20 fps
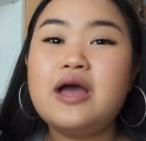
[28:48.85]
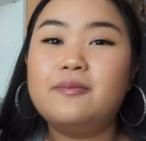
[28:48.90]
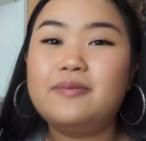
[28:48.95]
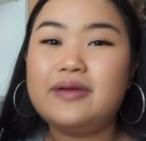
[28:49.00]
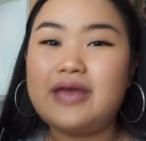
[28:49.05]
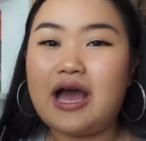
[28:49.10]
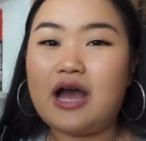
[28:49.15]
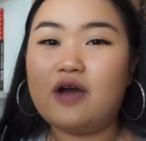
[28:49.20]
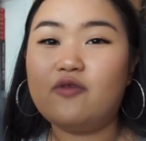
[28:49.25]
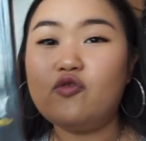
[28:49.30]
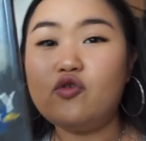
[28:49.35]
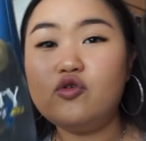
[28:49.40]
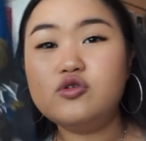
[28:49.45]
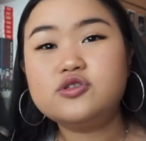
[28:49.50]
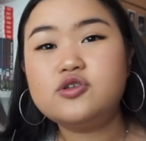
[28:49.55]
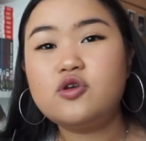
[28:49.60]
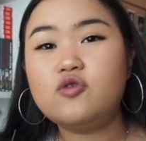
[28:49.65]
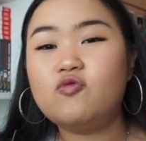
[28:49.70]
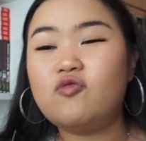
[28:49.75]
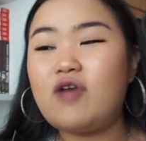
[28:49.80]
But yeah, I've
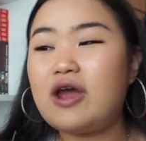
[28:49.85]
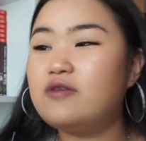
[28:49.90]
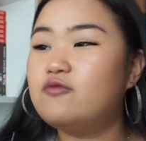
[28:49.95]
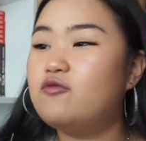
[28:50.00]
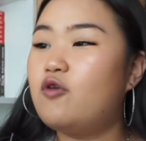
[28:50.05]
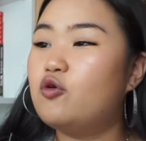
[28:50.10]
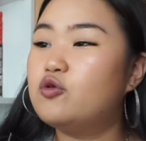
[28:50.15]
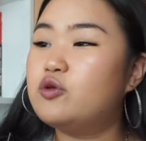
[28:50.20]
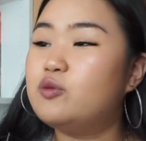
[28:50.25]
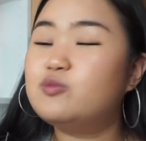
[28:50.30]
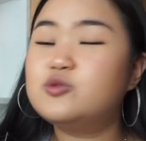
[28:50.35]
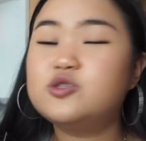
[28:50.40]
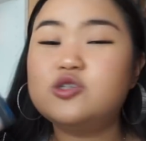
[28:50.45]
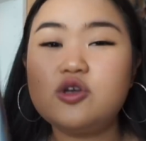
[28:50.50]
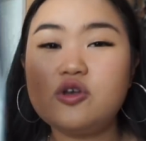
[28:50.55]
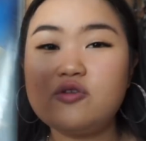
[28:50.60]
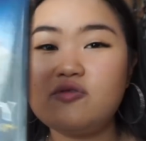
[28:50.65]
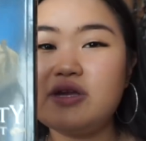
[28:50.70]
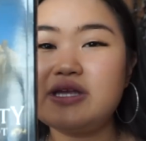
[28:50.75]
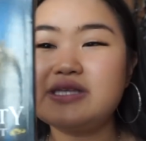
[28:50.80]
also read volume
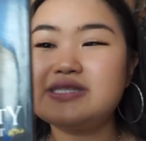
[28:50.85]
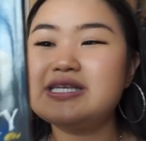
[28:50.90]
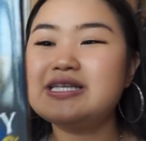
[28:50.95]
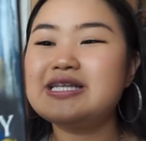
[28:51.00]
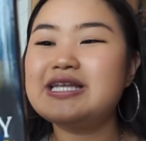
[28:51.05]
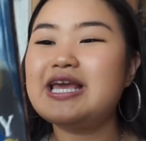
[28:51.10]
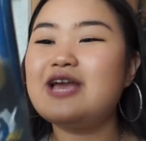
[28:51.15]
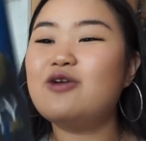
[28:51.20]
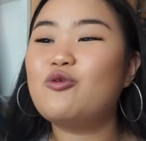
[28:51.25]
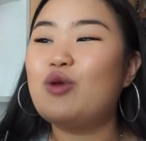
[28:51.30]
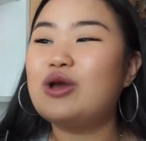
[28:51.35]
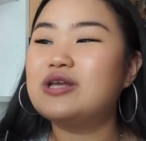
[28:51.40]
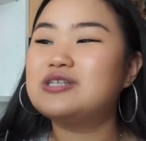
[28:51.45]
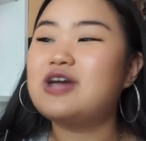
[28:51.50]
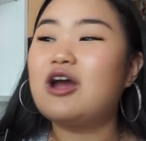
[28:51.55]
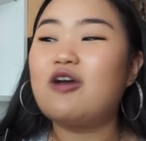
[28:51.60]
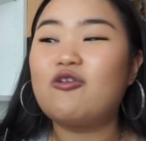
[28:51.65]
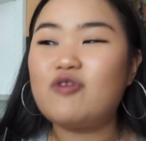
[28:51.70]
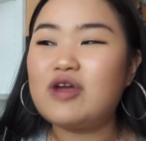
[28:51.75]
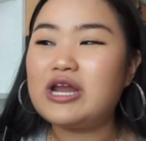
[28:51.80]
2 recently, which
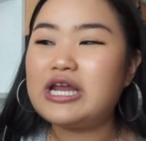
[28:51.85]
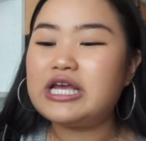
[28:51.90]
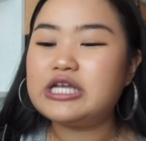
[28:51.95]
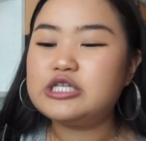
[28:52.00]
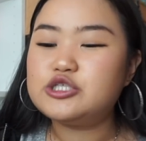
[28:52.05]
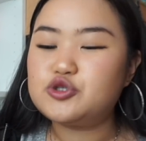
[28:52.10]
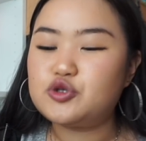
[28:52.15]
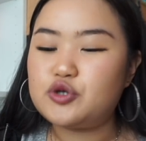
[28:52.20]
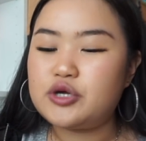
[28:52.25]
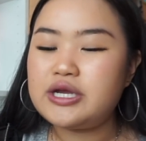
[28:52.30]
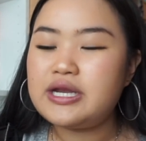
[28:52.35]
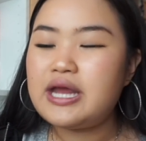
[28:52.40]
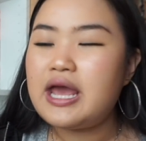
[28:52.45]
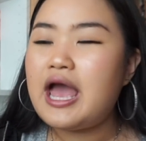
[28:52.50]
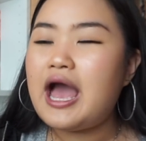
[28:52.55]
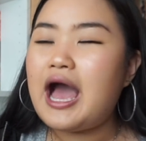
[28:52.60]
I really enjoyed.